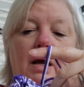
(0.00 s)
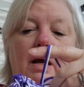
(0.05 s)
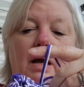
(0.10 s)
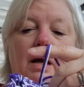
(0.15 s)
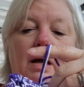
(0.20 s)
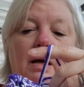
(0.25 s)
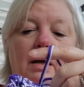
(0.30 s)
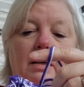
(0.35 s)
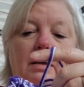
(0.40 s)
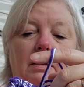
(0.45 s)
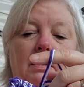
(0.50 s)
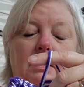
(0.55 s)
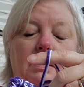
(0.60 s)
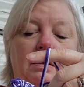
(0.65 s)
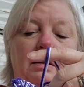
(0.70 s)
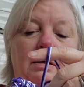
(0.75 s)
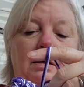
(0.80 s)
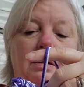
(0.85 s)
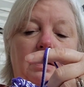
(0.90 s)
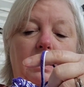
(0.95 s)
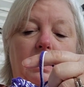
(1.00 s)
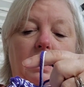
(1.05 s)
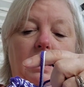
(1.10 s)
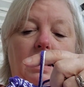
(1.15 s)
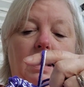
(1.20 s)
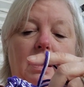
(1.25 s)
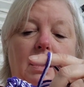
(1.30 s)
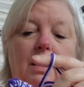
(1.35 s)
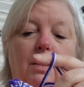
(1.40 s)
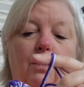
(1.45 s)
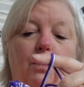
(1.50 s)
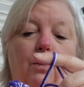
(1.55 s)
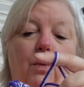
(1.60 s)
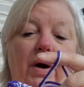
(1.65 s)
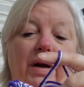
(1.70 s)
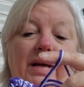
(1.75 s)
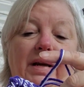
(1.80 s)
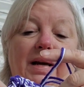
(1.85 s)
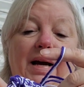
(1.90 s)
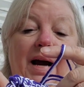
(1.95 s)
and
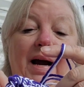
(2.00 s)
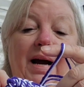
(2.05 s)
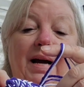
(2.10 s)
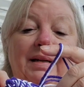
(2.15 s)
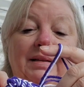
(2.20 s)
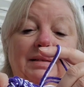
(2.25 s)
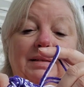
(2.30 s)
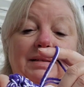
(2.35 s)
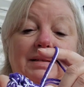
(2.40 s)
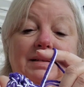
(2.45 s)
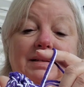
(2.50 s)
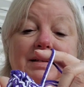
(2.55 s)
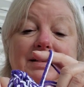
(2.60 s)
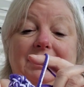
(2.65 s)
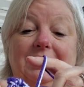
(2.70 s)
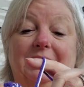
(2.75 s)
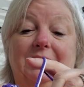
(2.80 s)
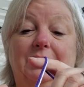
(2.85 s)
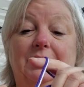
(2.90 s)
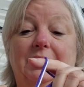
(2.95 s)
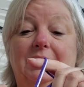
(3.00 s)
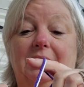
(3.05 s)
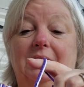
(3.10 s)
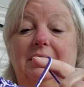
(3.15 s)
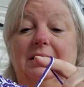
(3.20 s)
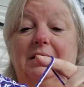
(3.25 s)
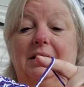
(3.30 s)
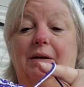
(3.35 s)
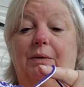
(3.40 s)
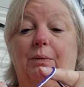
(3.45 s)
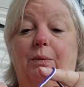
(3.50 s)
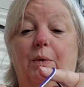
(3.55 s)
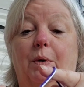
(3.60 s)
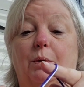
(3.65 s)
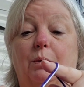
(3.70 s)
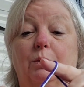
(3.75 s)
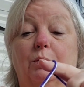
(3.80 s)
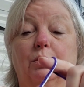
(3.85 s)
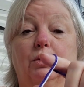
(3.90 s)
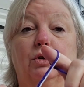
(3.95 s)
white cotton so that it
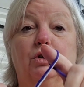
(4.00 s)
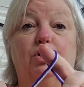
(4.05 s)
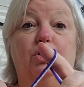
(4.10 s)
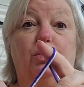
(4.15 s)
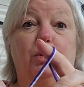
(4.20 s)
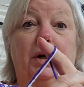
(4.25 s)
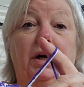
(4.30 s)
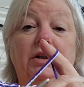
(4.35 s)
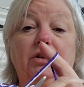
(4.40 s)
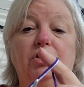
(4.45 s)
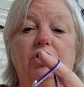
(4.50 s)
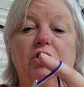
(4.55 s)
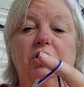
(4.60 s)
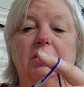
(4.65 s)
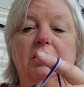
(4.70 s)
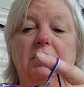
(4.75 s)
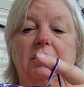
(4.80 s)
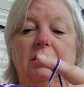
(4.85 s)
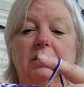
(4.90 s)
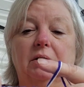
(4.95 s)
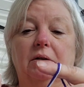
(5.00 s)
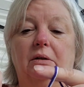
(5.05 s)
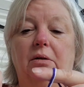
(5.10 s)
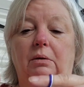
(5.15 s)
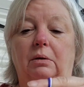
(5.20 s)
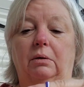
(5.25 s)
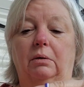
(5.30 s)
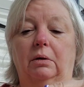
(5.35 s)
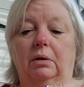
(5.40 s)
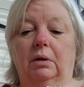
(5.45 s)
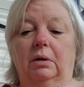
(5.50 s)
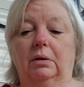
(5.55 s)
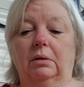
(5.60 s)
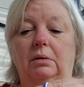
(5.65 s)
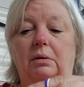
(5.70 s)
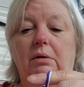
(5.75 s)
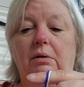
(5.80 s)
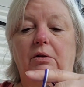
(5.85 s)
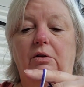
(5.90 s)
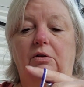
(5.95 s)
won't stretch because you know acrylic
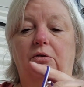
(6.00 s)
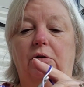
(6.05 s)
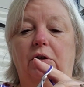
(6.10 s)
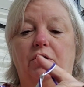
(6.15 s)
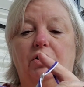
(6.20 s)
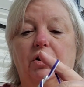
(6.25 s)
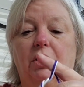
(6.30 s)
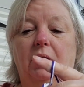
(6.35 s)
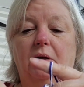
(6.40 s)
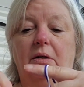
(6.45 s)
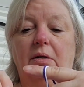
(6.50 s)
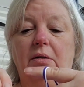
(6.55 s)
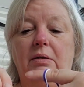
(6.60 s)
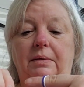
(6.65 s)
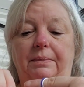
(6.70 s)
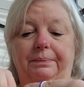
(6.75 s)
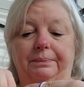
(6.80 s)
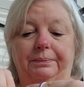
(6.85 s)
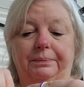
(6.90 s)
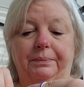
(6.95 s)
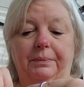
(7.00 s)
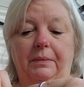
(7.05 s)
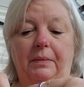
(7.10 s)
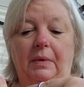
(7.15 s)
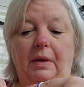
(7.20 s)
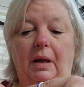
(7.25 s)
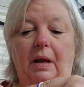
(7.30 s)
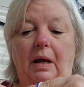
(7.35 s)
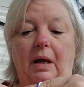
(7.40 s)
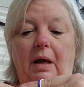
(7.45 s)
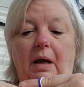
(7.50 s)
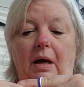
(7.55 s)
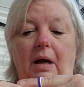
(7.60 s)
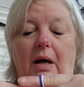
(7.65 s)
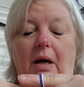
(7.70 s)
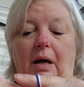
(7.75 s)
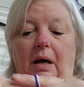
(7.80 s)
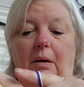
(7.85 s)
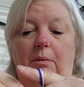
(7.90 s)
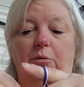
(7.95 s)
is going to stretch on us.
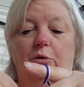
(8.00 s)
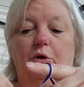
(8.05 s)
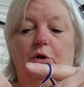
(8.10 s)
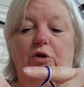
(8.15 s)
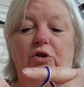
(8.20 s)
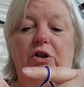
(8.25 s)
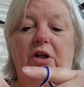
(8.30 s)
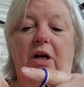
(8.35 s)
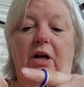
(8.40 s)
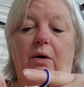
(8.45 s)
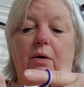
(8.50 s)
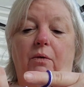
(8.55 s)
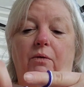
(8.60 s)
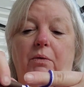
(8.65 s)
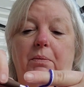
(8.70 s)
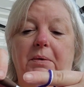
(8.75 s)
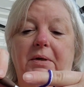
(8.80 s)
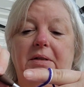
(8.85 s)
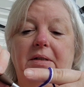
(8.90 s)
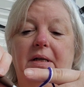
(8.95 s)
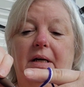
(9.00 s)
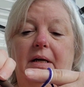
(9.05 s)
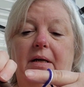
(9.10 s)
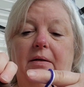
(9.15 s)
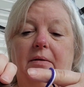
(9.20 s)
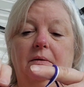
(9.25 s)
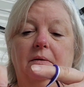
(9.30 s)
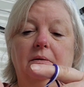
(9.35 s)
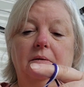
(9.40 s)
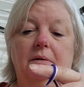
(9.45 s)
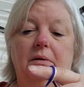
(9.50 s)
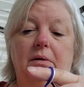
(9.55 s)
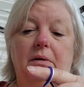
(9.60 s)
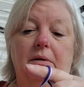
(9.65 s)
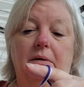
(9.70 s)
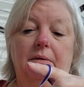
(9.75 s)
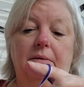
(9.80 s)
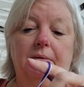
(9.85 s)
I'm crocheting over my tails.